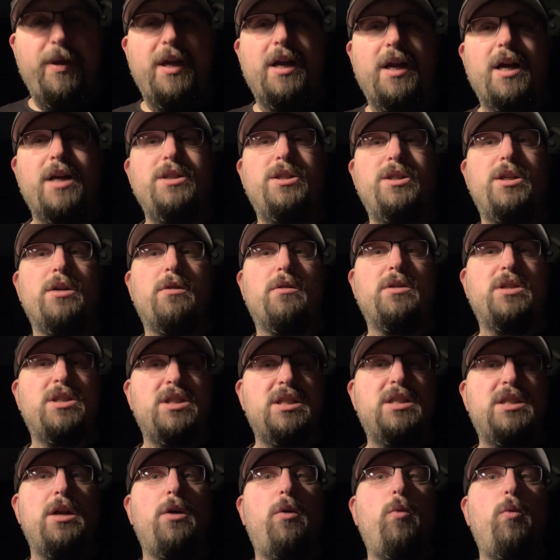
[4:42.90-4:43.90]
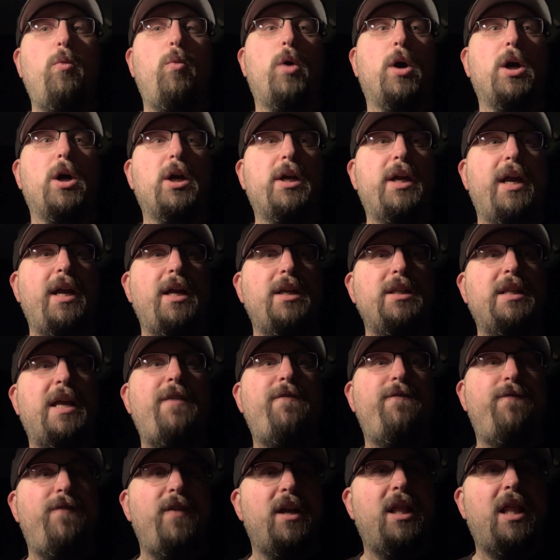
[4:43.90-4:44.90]
because they're still working
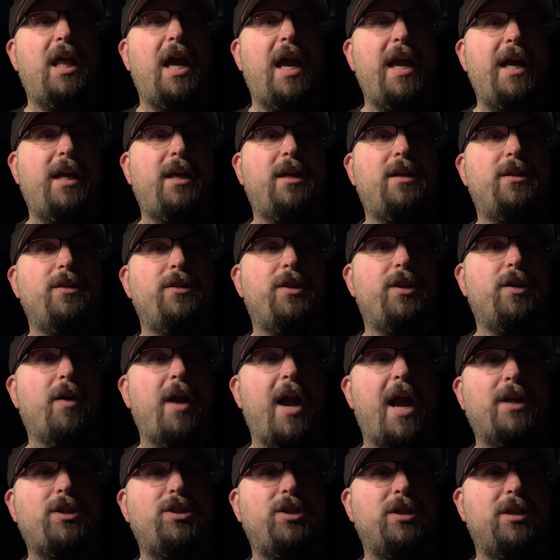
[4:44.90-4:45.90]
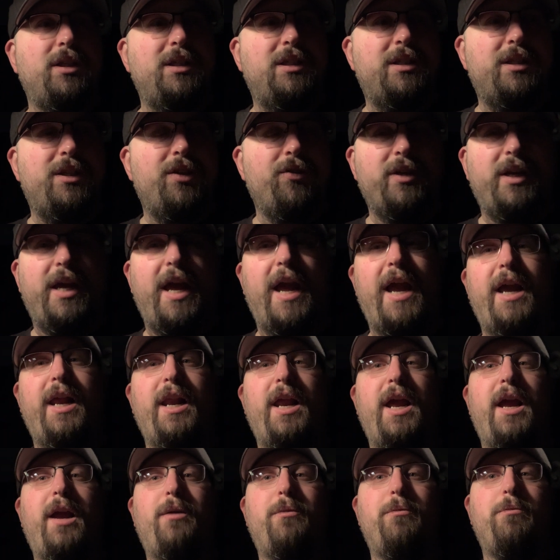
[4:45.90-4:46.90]
they feel like they're actually still
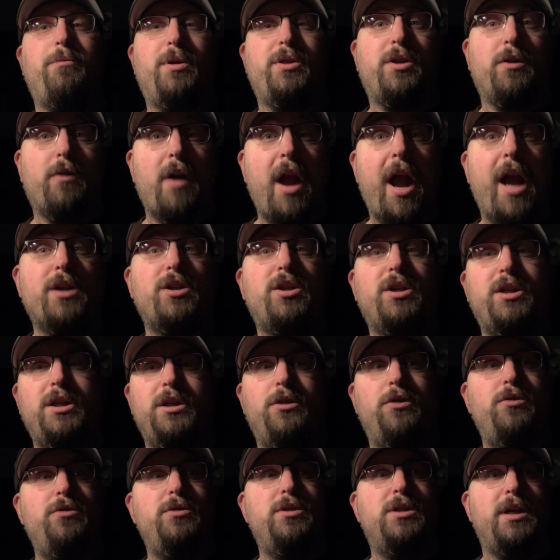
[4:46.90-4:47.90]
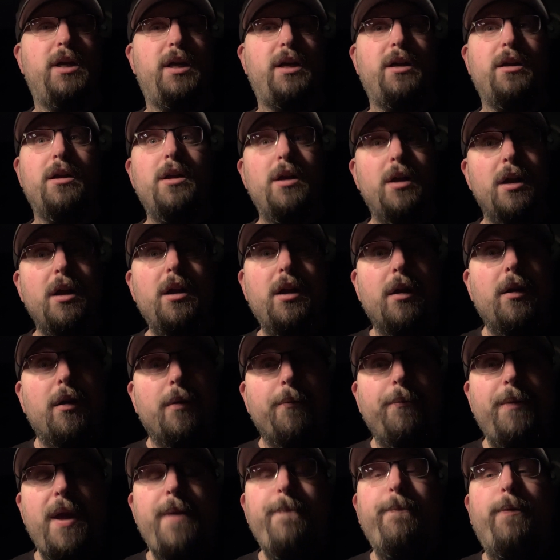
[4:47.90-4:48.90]
gaining but they're actually losing
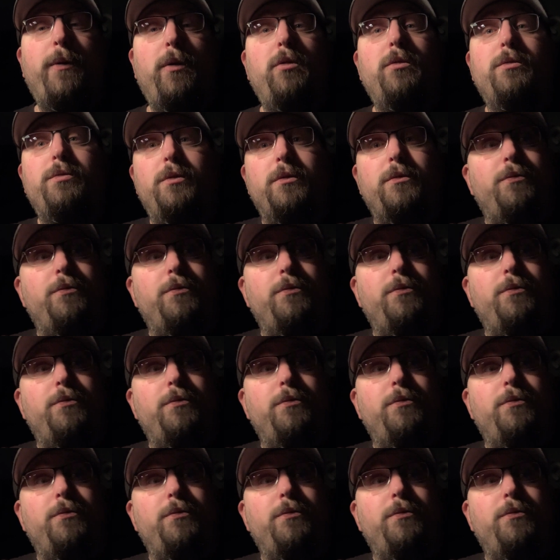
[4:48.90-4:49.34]
people